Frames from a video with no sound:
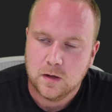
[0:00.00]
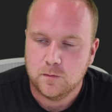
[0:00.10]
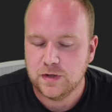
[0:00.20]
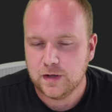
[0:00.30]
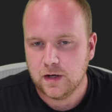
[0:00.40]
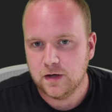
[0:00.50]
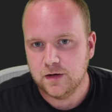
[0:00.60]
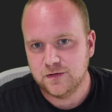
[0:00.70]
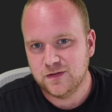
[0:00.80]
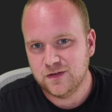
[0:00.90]

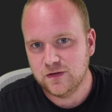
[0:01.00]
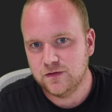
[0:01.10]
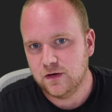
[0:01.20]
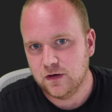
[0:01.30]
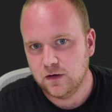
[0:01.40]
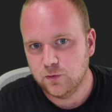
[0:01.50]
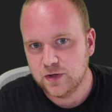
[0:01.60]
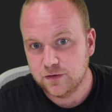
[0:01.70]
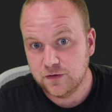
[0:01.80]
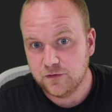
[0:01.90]
because this is a
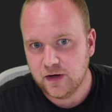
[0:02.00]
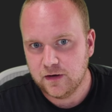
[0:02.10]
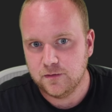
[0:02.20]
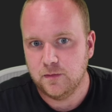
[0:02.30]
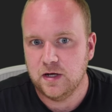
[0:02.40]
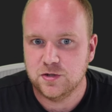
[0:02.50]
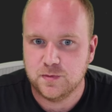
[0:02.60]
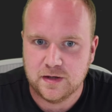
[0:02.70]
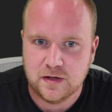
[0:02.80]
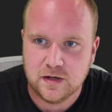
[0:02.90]
read-only file
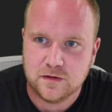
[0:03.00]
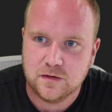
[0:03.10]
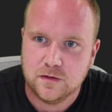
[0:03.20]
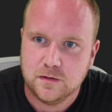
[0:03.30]
managed by Nix.